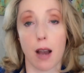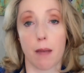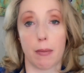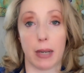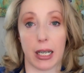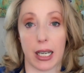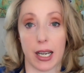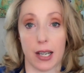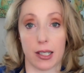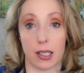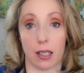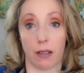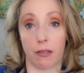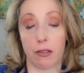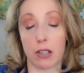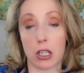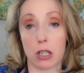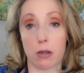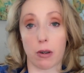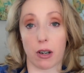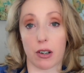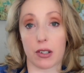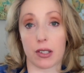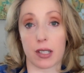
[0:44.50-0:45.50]
Because if
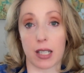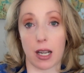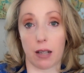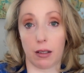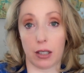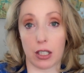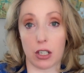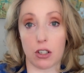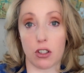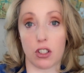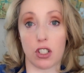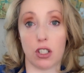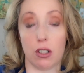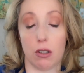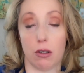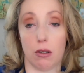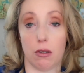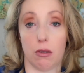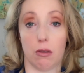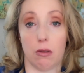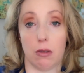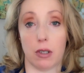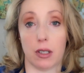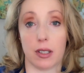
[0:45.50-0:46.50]
you are selling
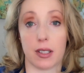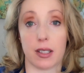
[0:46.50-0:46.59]
to